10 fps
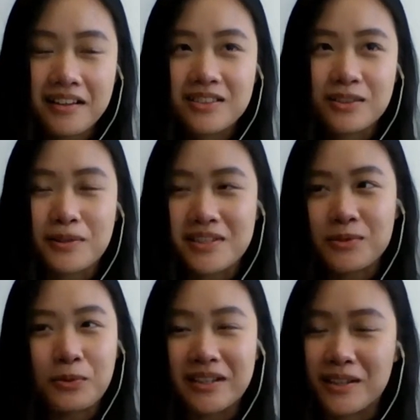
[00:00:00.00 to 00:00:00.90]
So we're
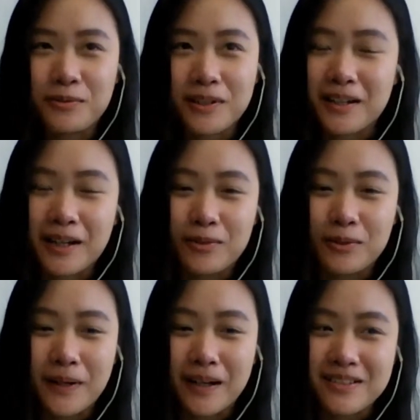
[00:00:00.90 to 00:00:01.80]
just waiting for the time
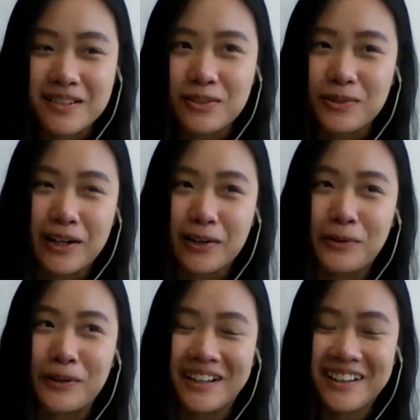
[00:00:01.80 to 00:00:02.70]
to pass and doing our
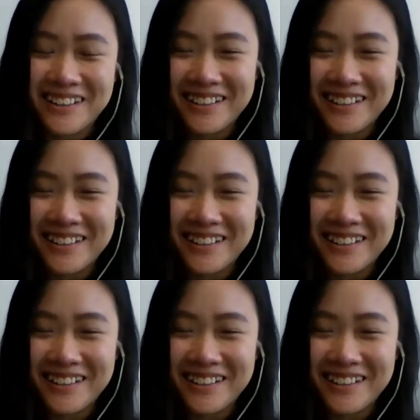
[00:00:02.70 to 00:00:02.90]
work.